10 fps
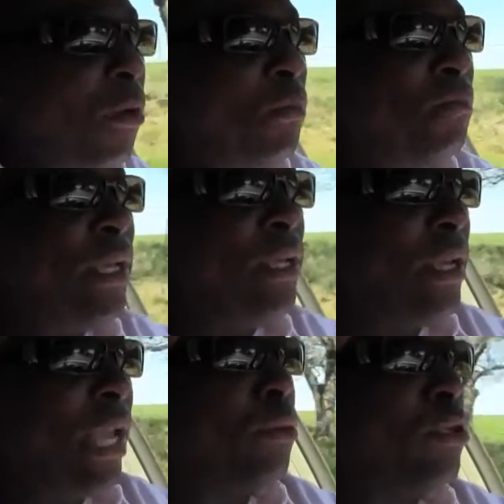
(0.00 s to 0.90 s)
would be
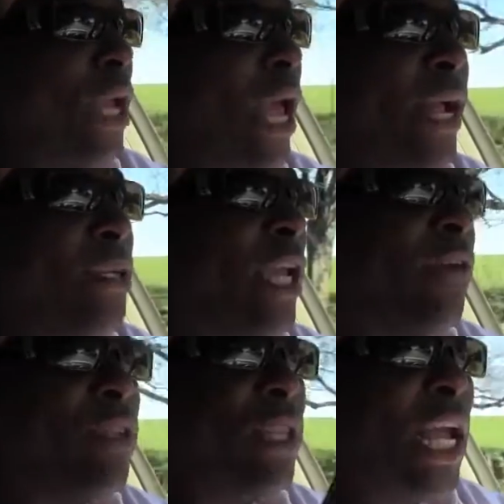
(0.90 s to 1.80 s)
able to act.
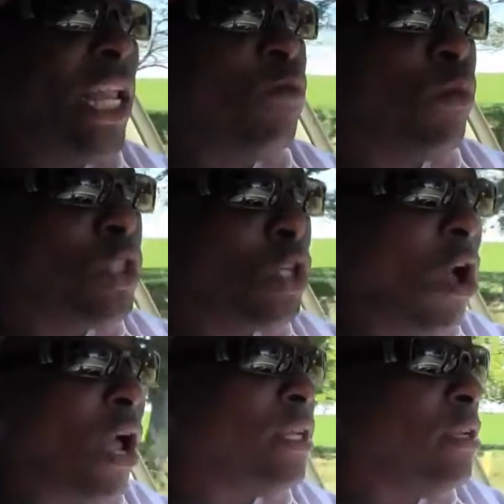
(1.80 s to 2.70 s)
Everything I was
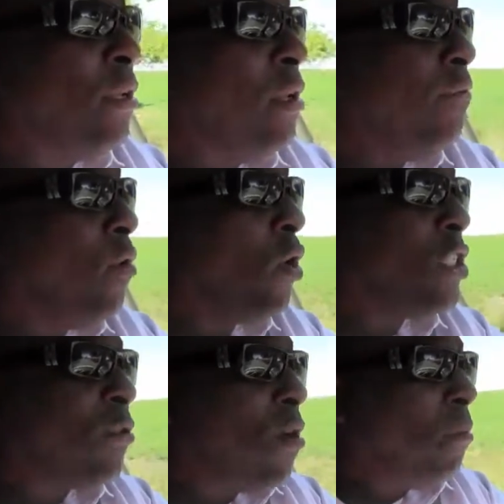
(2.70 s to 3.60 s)
taught
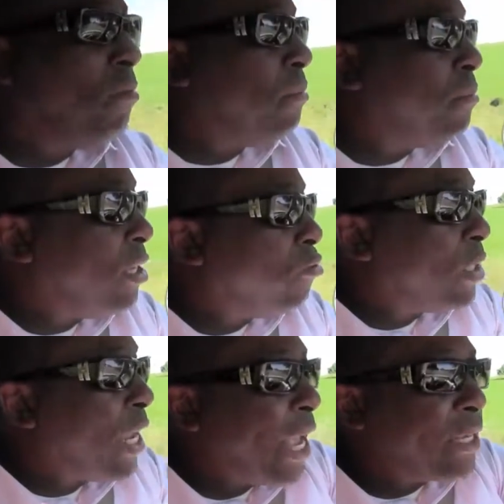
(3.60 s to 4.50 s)
focused around me being
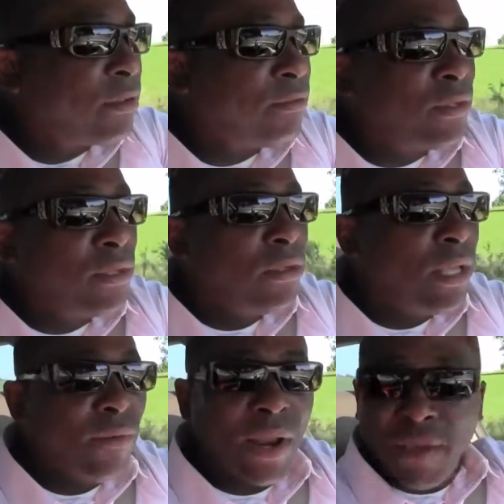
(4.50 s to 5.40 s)
reactive.
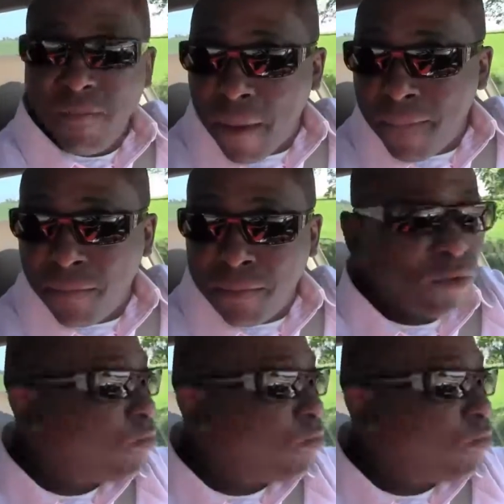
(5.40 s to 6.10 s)
And what I mean by me being